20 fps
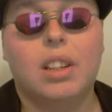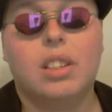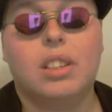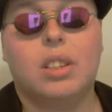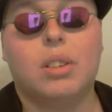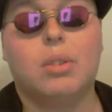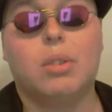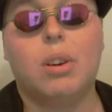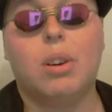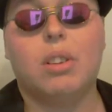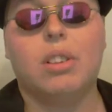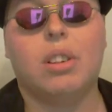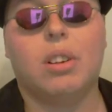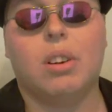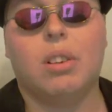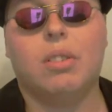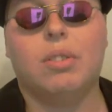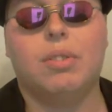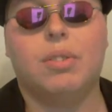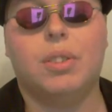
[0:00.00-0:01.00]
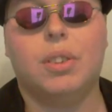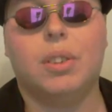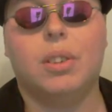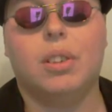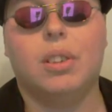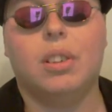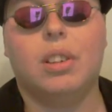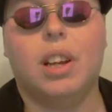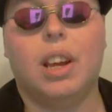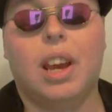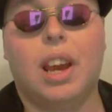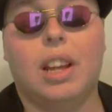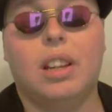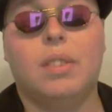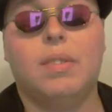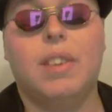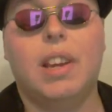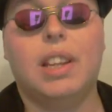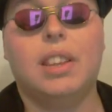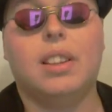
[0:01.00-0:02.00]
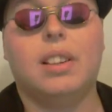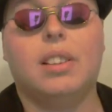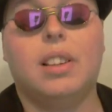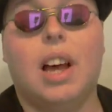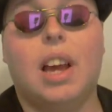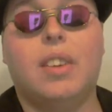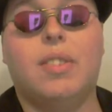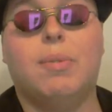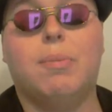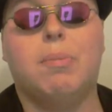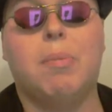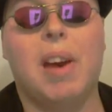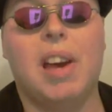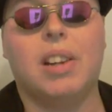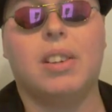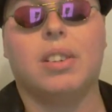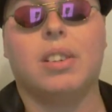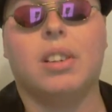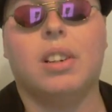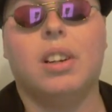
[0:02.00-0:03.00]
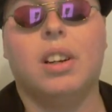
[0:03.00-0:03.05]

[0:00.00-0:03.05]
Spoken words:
to grow their own food and to make their life better,